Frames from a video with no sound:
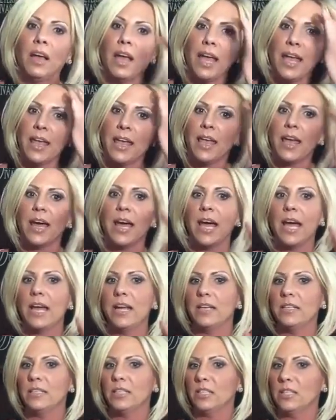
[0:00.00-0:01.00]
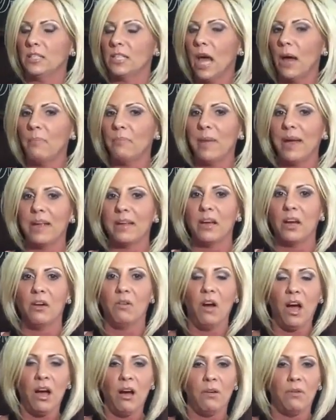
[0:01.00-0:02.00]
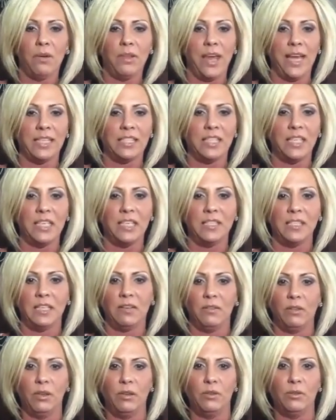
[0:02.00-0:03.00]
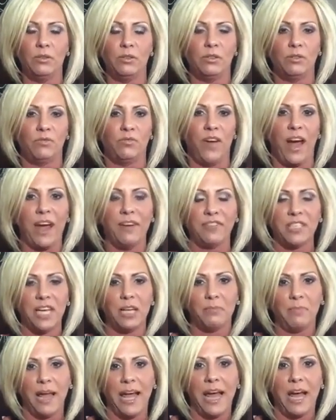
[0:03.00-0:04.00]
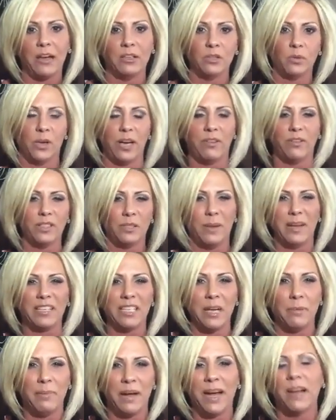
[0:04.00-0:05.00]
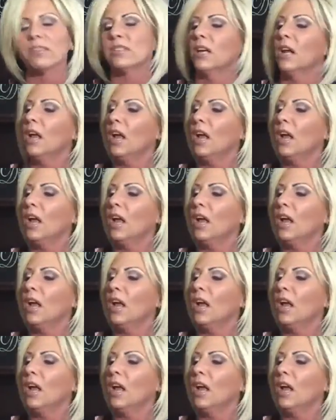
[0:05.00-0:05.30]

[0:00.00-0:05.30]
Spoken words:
And to some might go, oh, well, that's easy. Lose 5, 10 pounds, whatever, it's about 10 pounds.